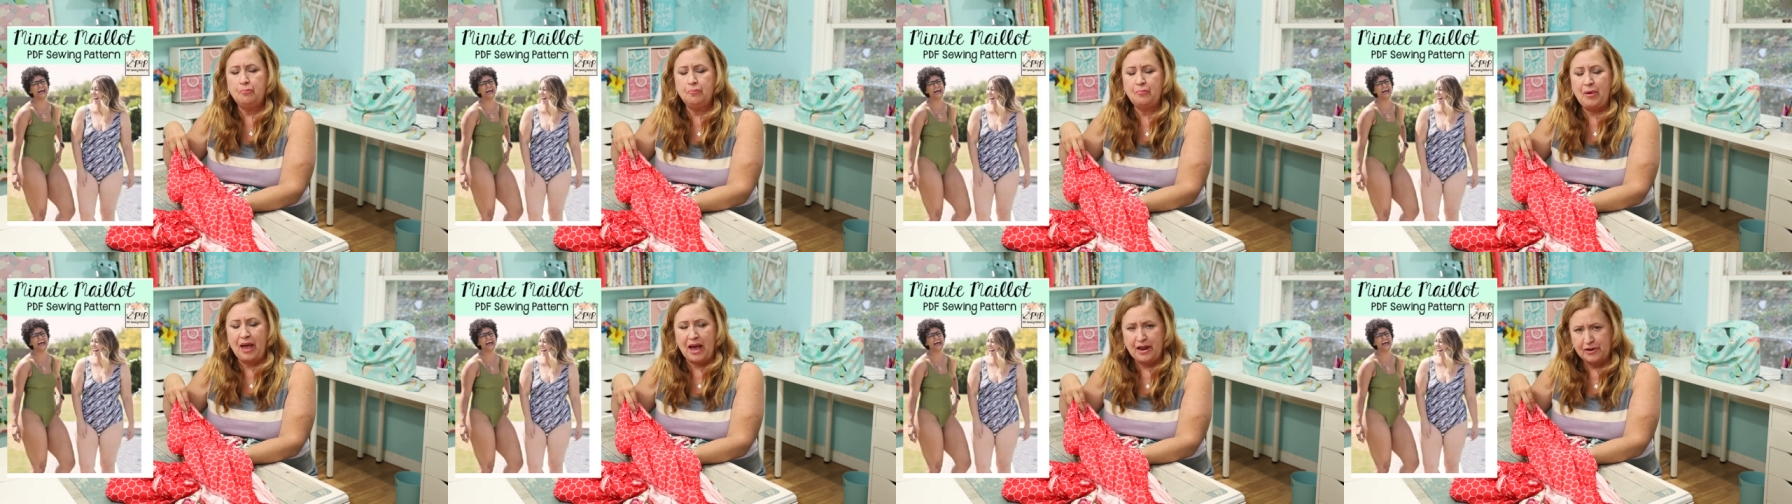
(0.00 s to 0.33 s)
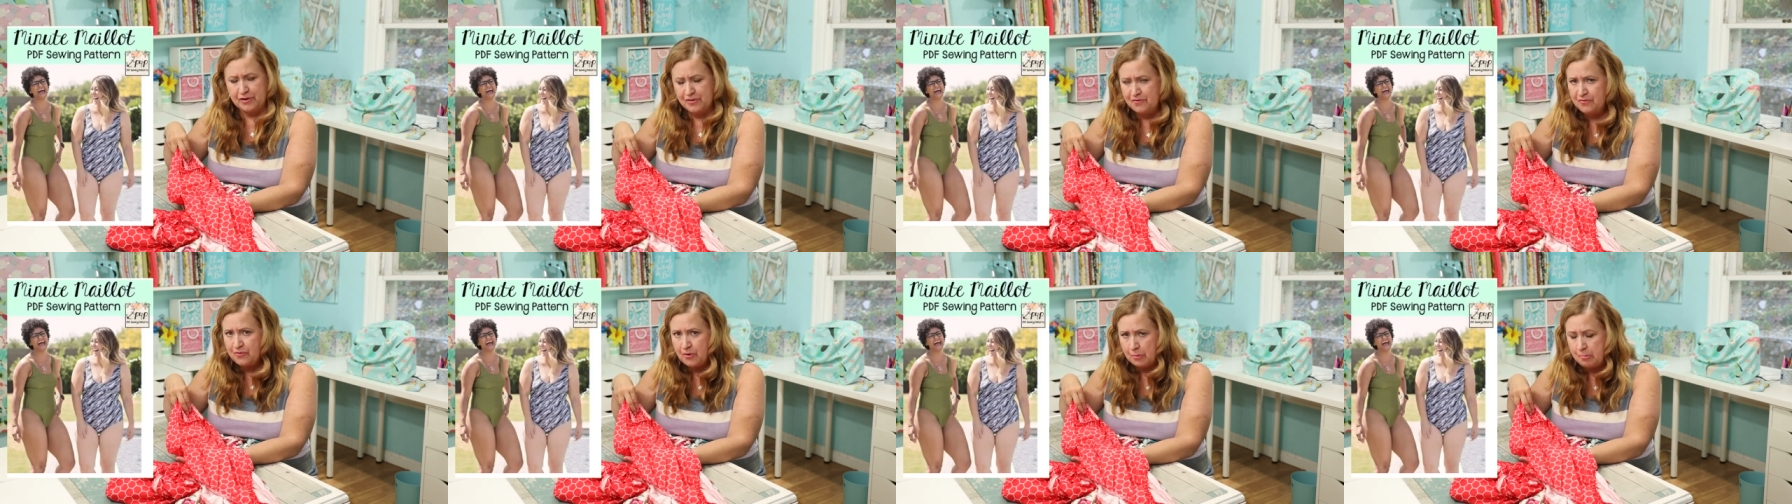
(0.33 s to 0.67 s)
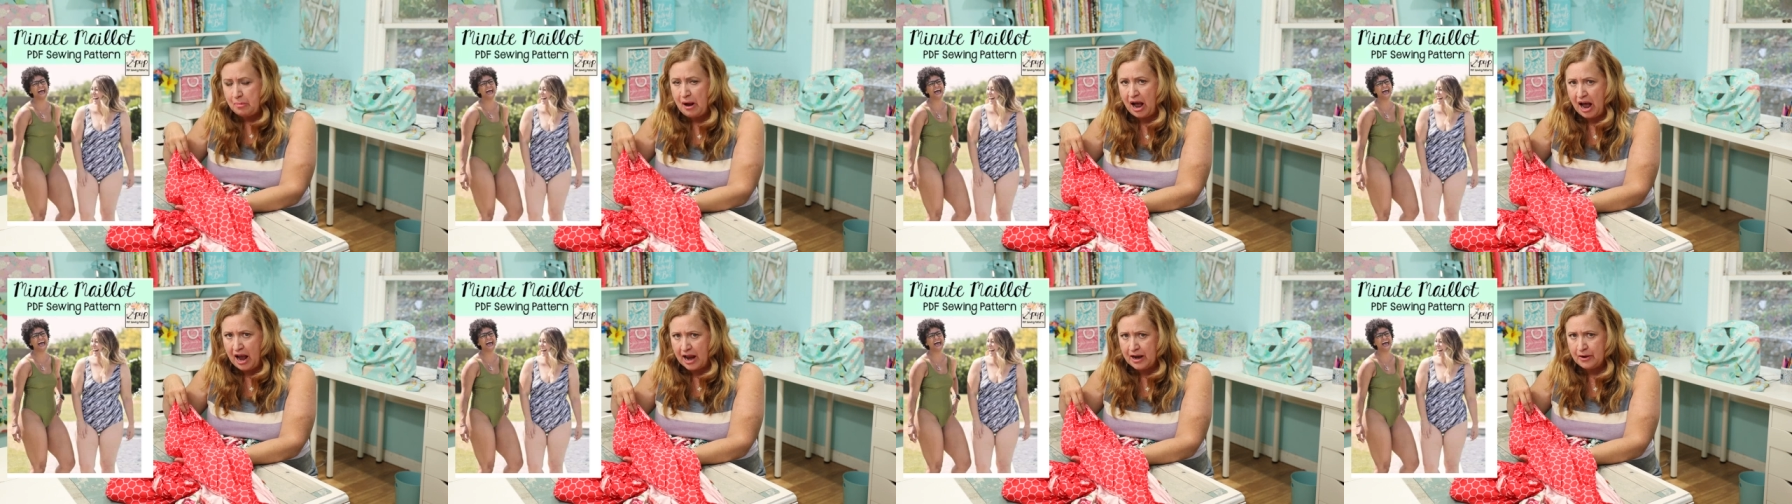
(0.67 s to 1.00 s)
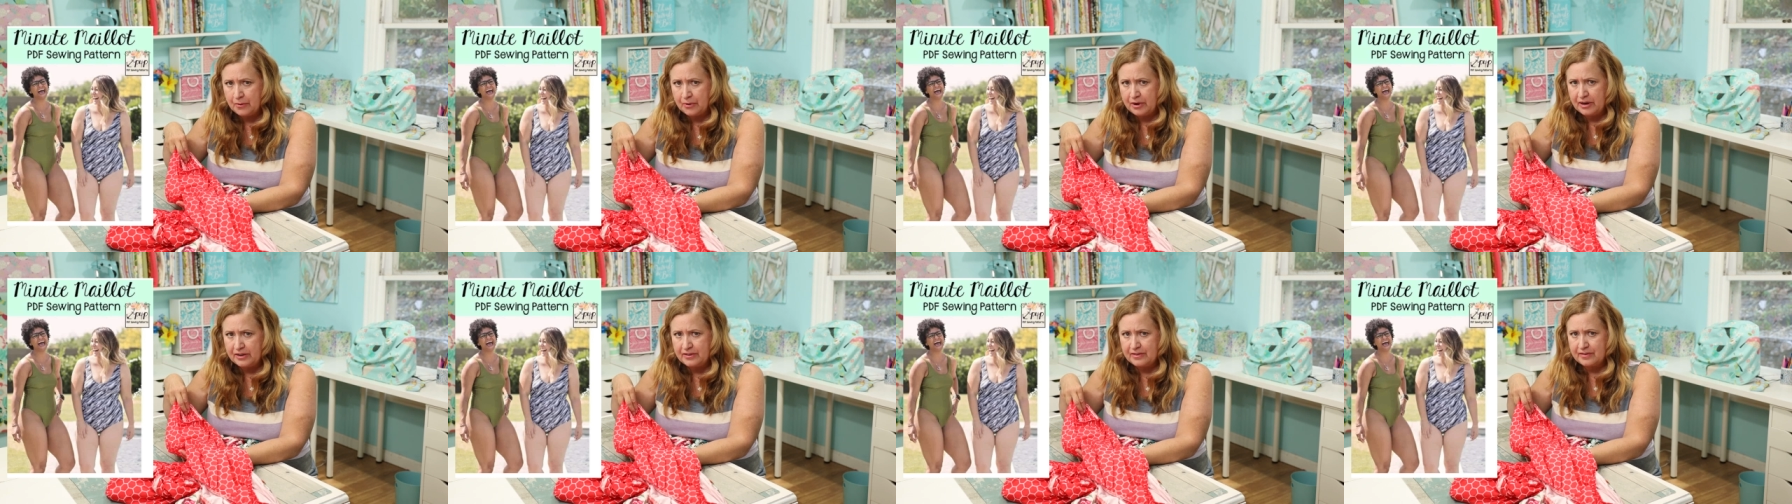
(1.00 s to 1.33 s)
Pattern for
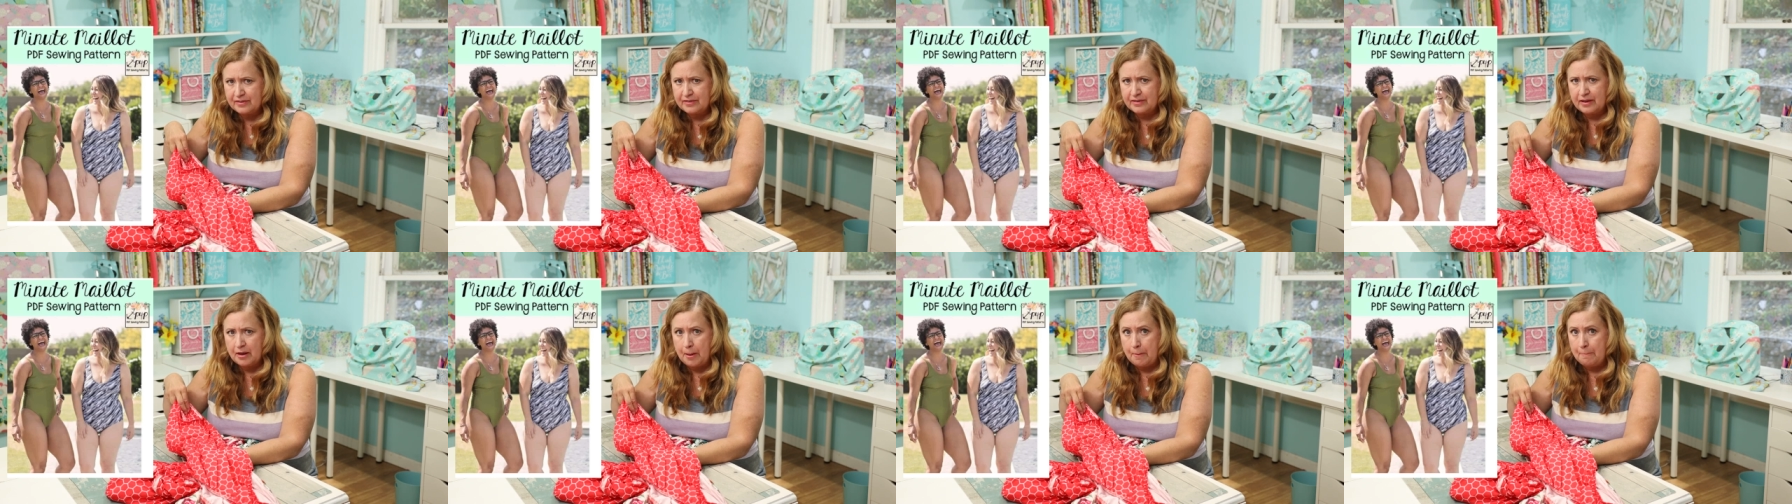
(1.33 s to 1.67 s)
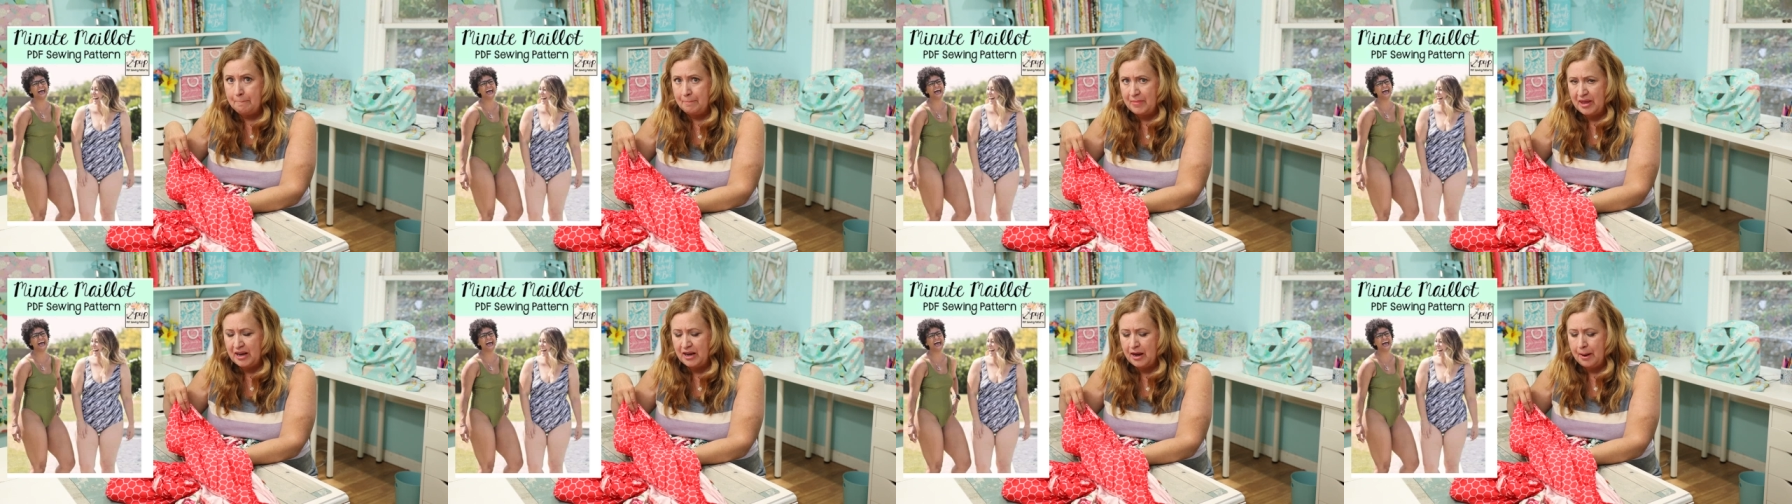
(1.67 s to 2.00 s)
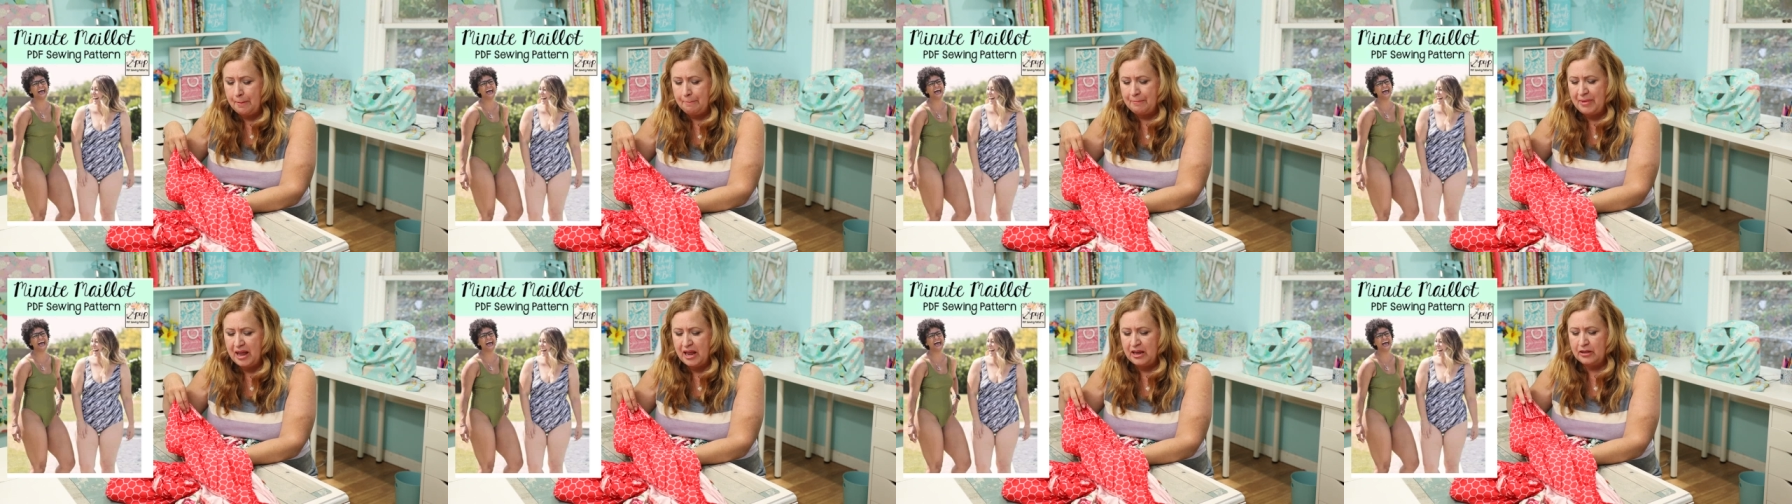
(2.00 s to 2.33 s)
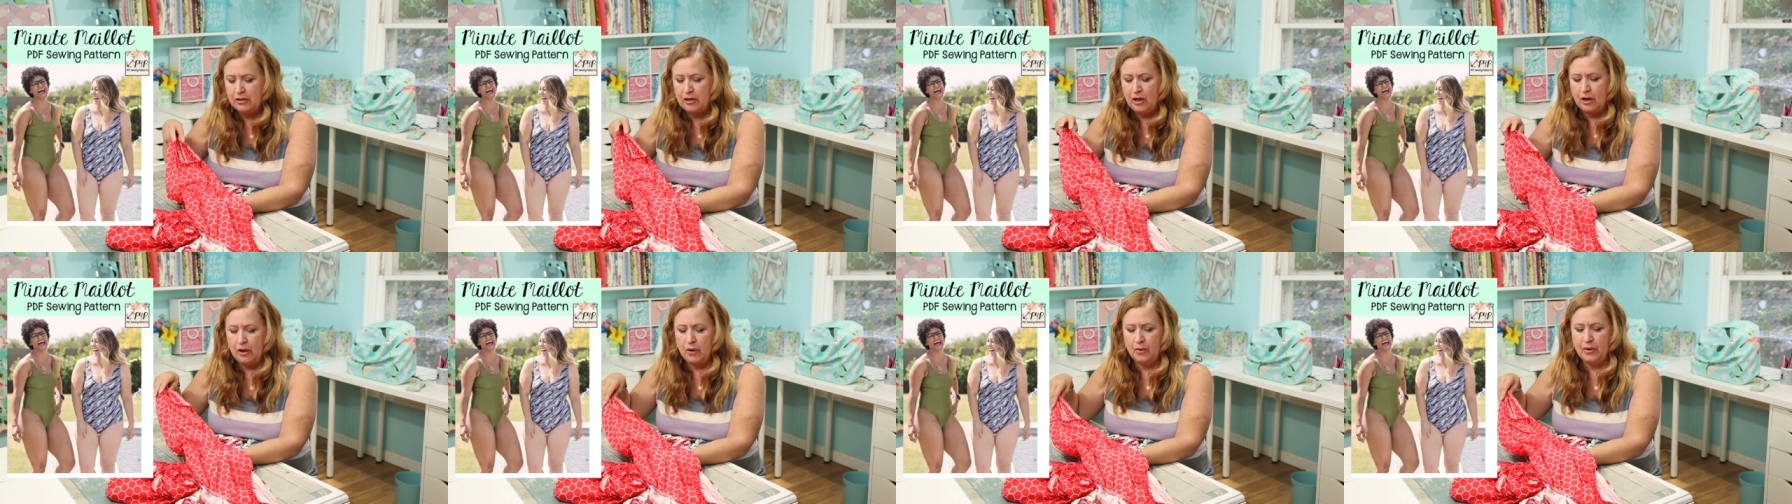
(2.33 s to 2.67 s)
Pirates Minute
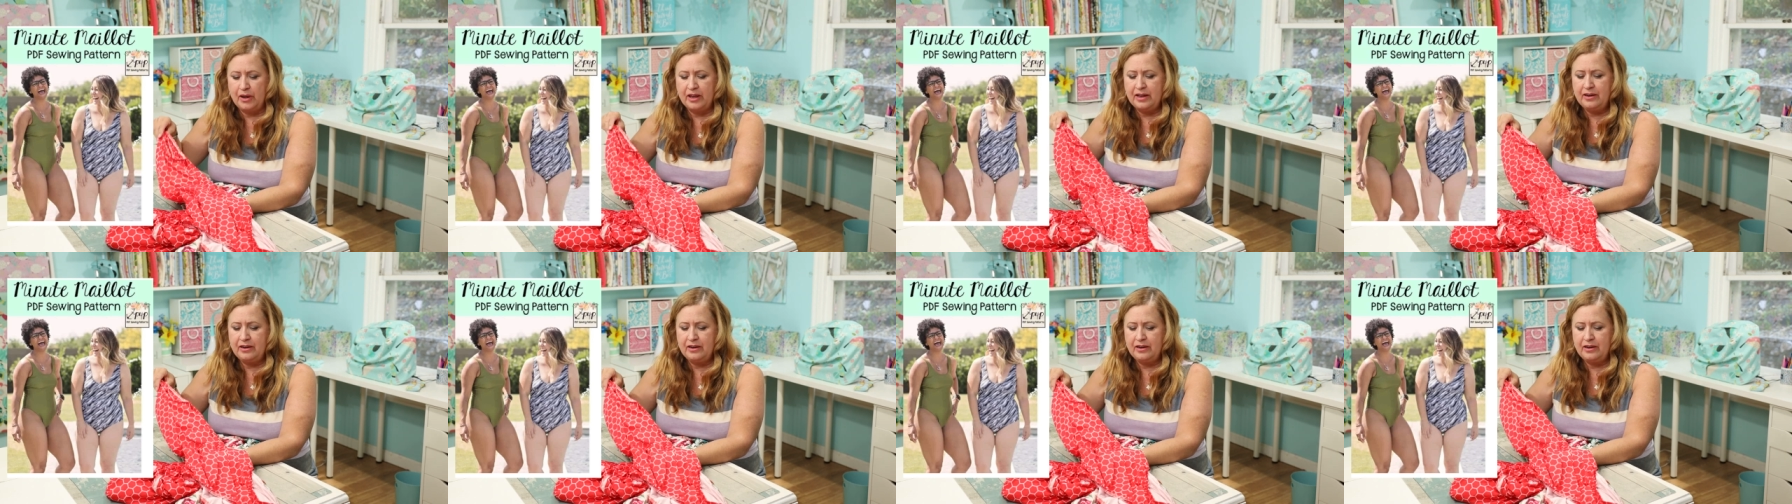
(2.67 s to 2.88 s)
Maliot.